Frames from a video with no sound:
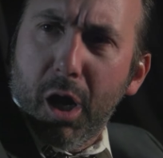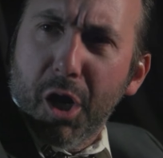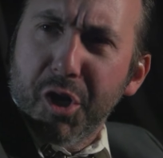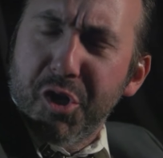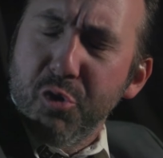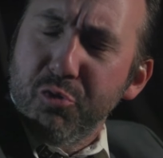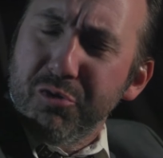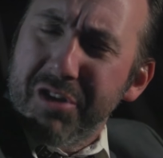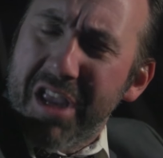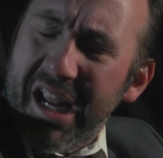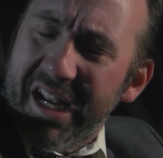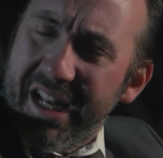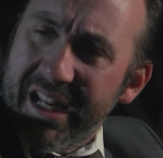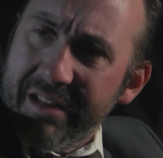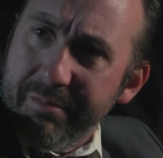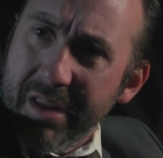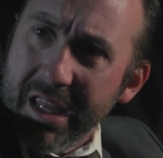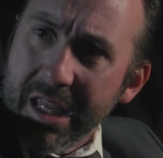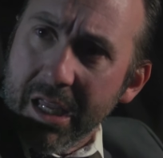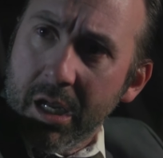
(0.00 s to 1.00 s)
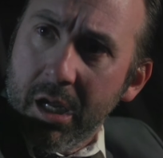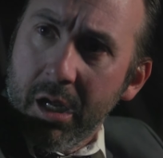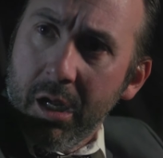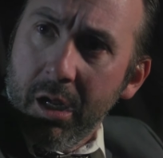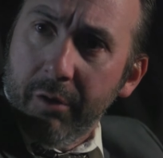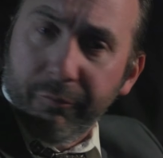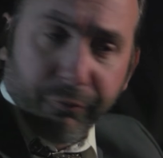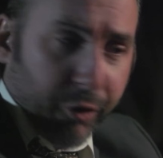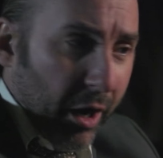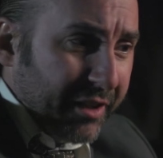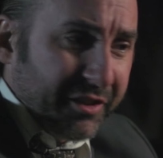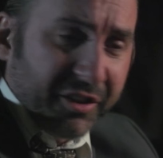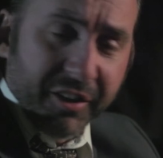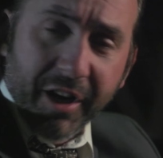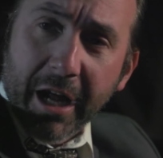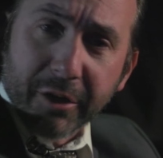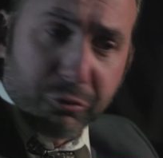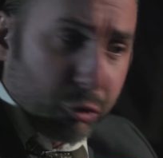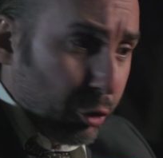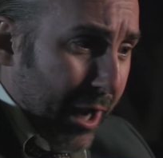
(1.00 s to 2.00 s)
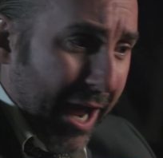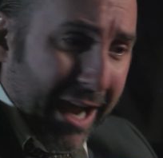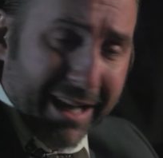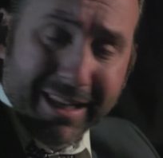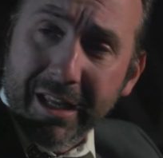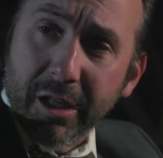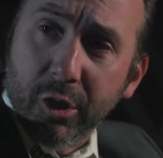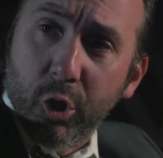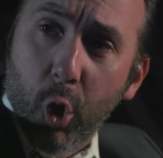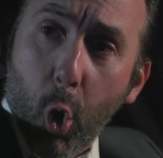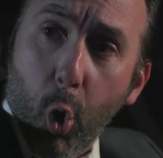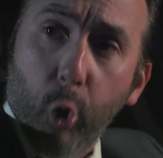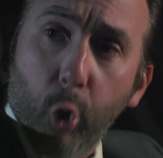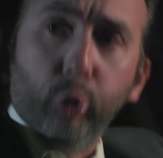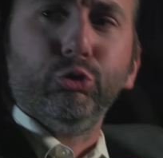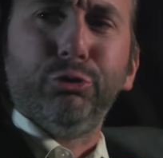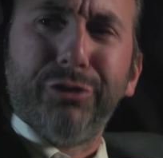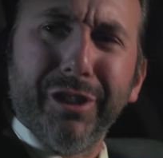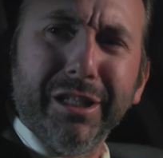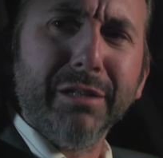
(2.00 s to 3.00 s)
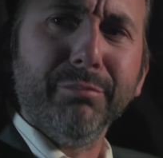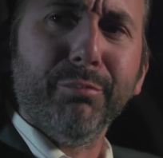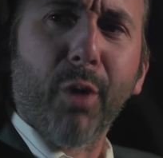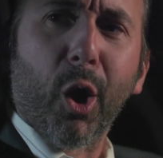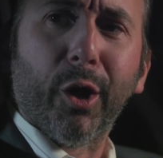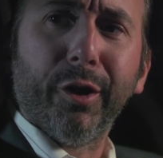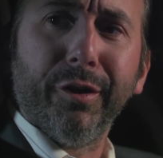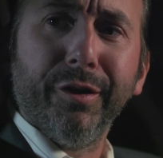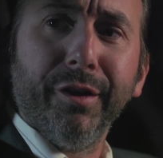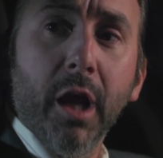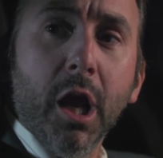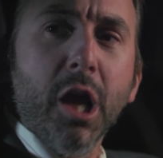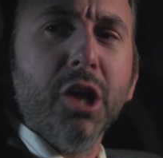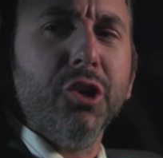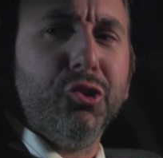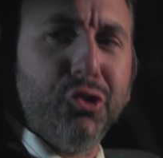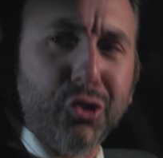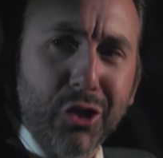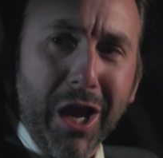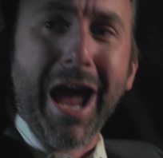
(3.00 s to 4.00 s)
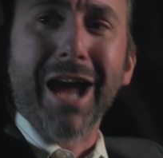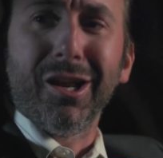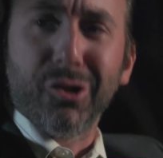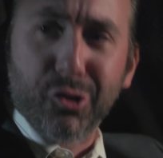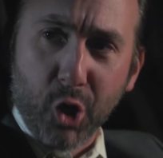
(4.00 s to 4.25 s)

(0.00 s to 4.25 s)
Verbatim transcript: Are you kidding me? Frank Sinatra, Nat King Cole, Dean Martin, Jack